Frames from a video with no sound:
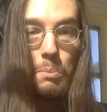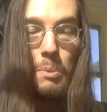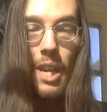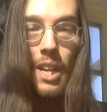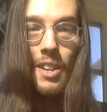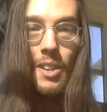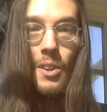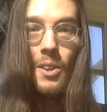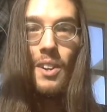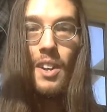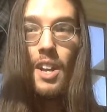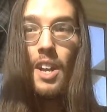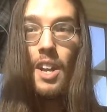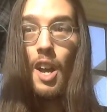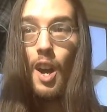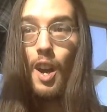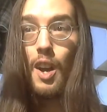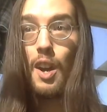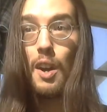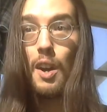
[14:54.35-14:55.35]
making her
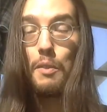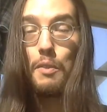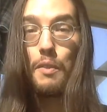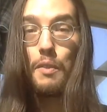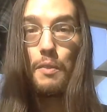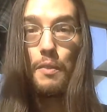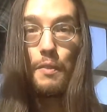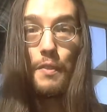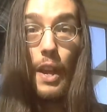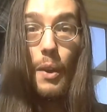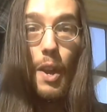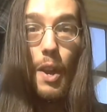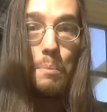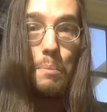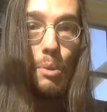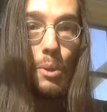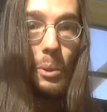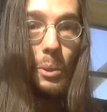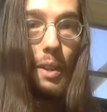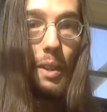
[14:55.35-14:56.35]
a very
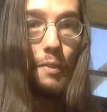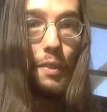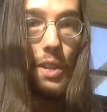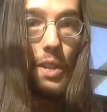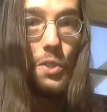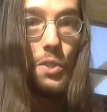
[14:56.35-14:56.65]
prolific